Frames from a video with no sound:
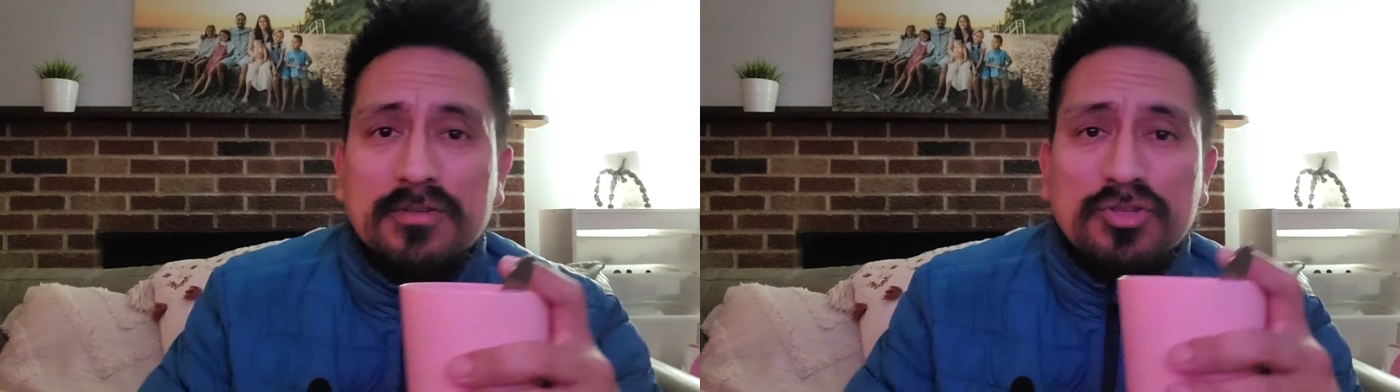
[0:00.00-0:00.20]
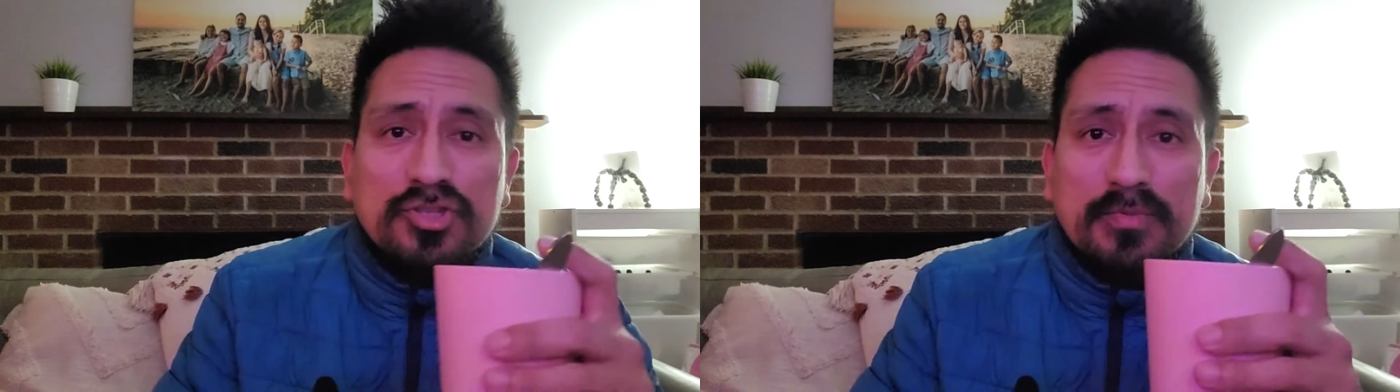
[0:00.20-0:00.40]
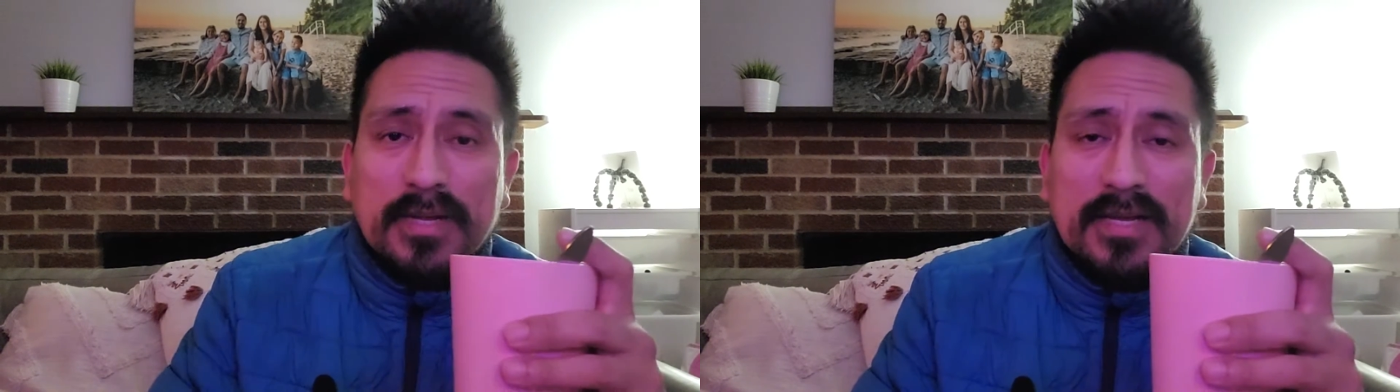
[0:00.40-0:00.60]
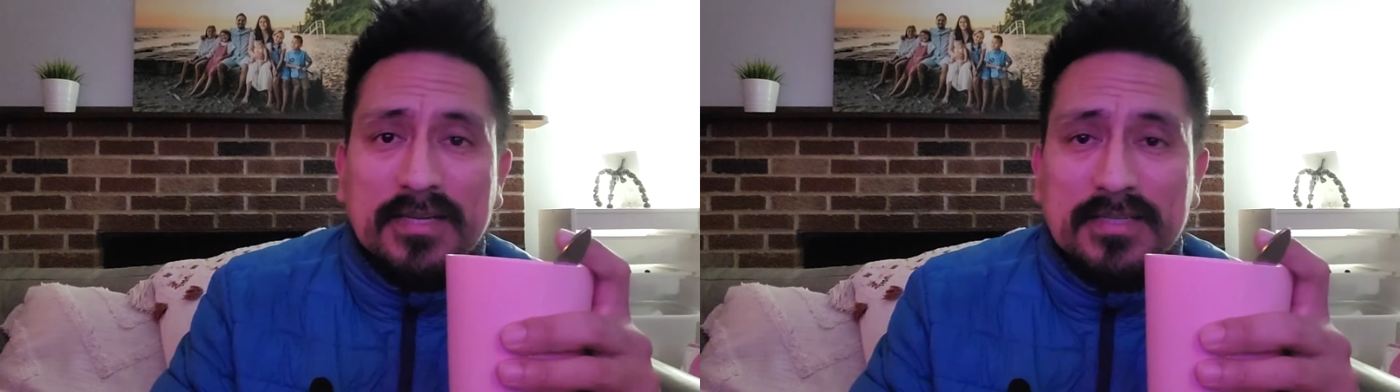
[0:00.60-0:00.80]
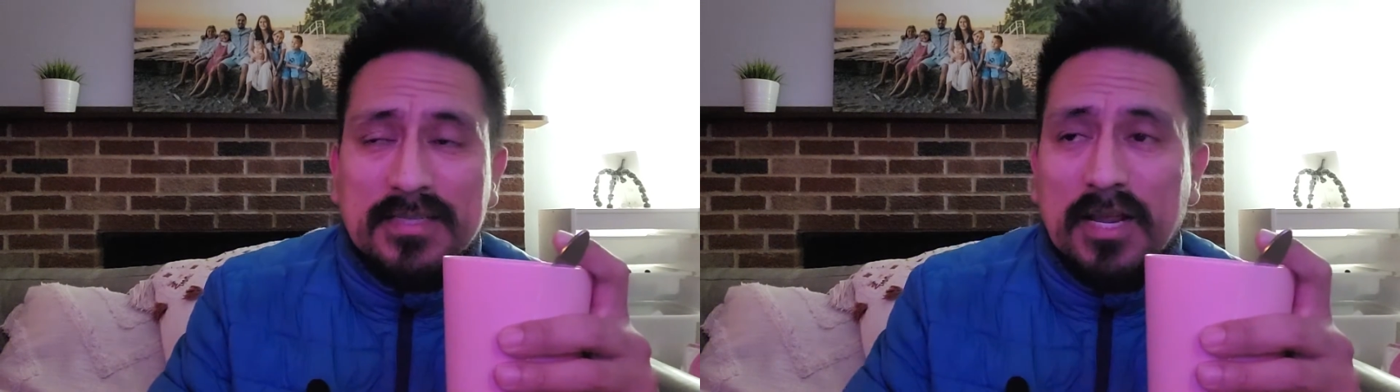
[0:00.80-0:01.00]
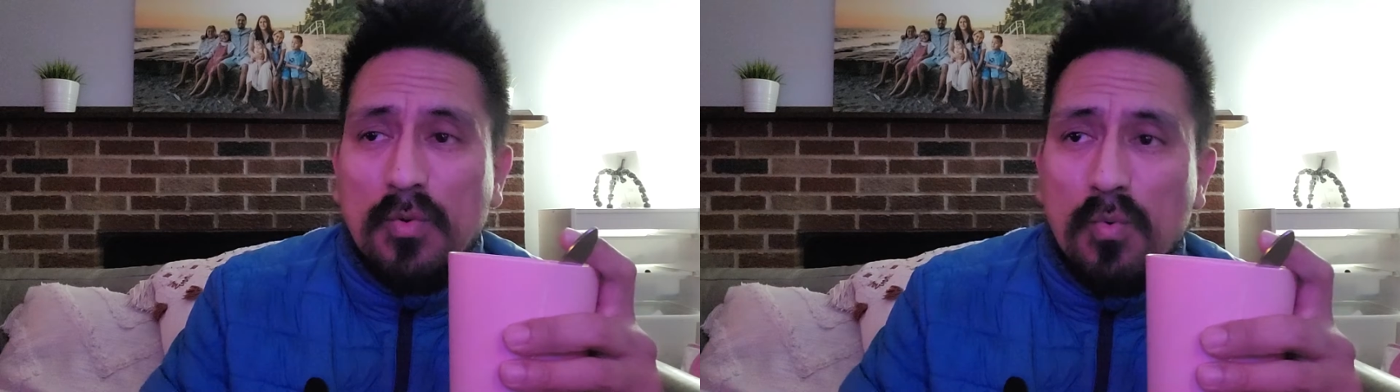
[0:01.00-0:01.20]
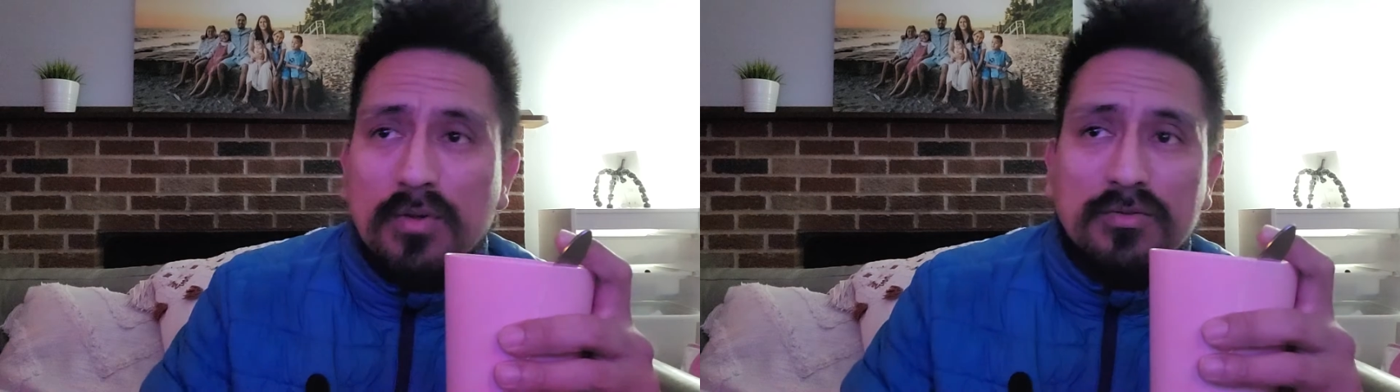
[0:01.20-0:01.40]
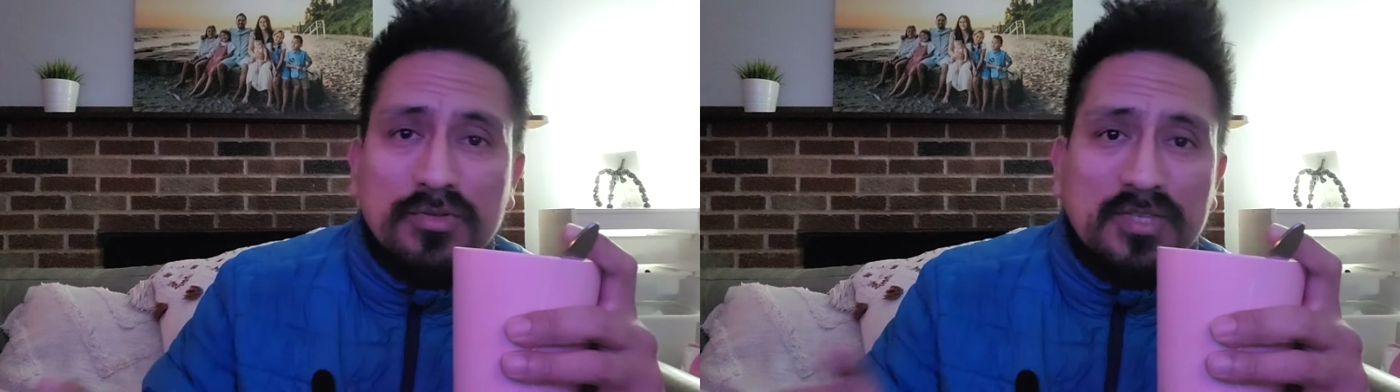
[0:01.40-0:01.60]
just because they
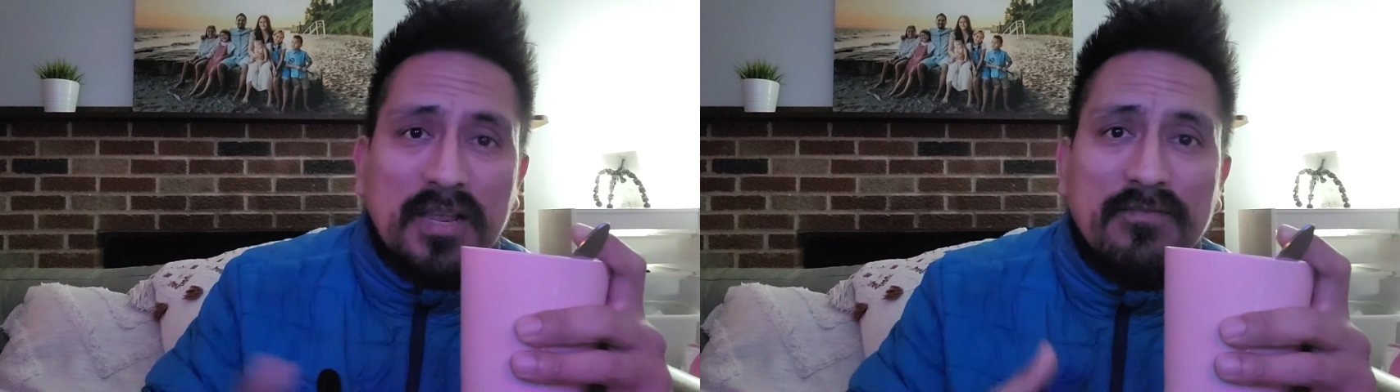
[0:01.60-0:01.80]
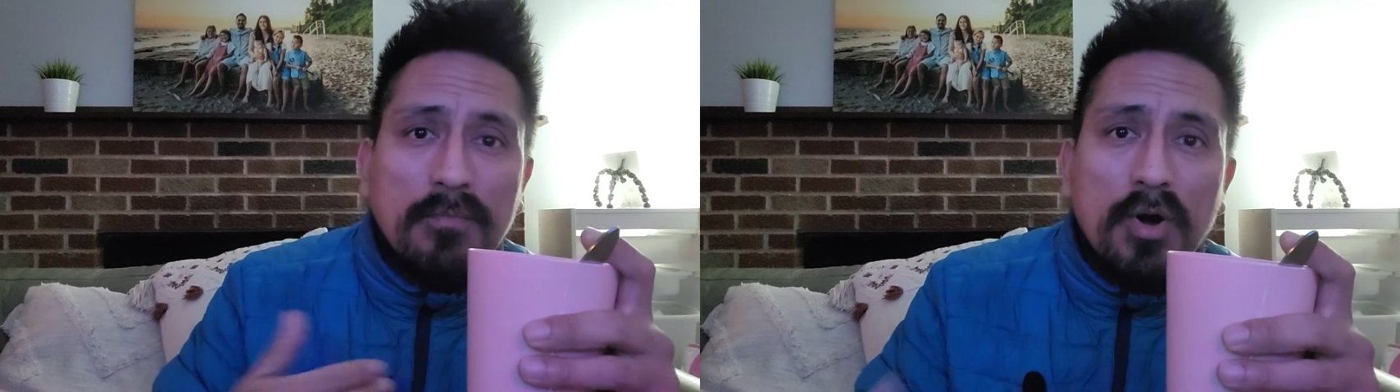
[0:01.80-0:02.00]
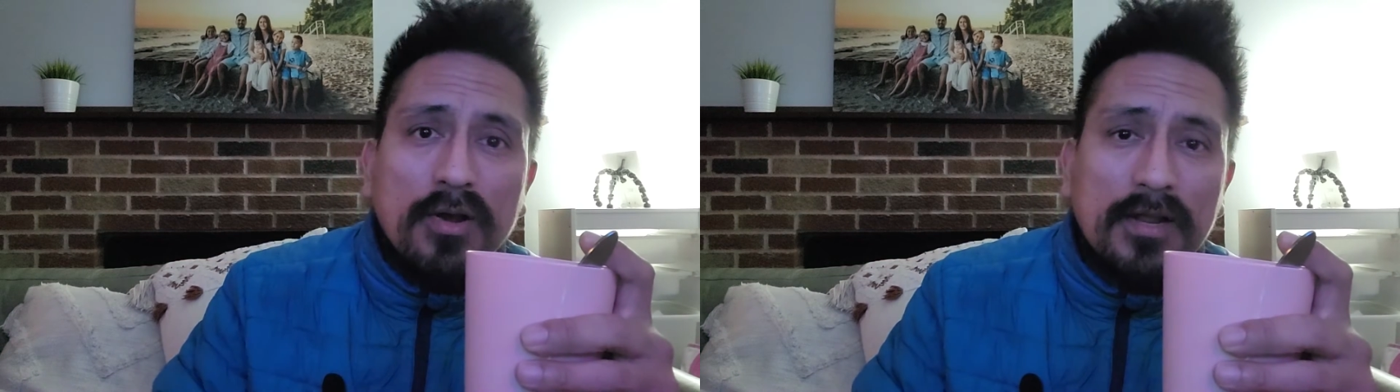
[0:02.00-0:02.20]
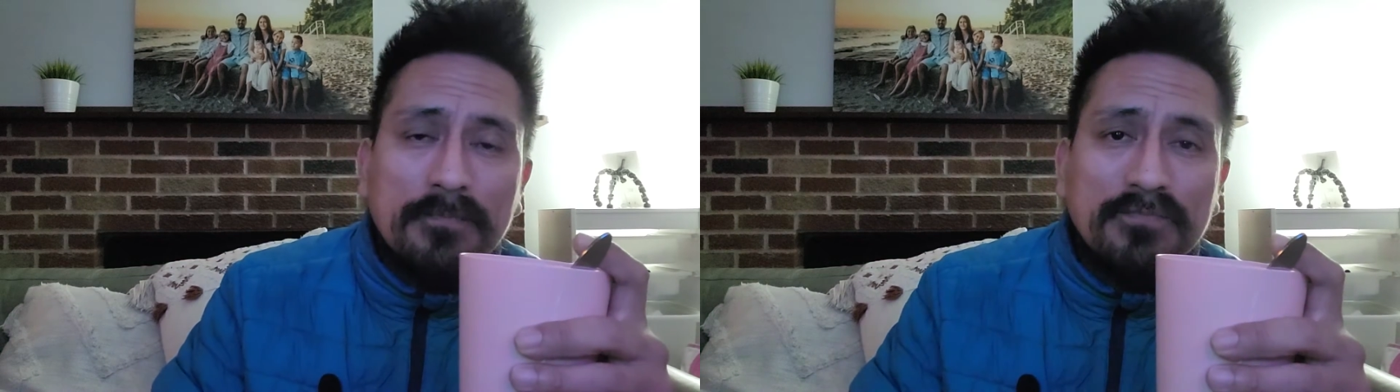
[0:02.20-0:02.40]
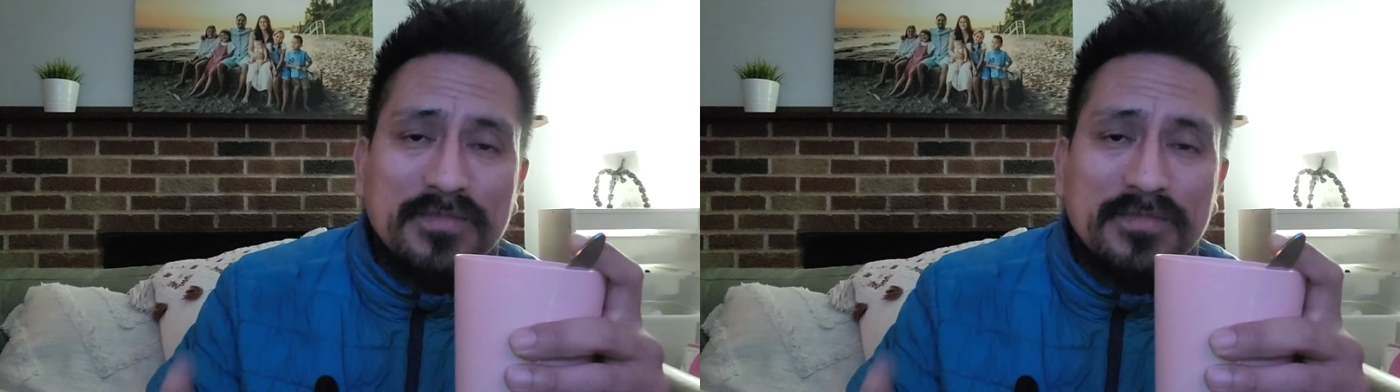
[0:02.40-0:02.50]
want to save money.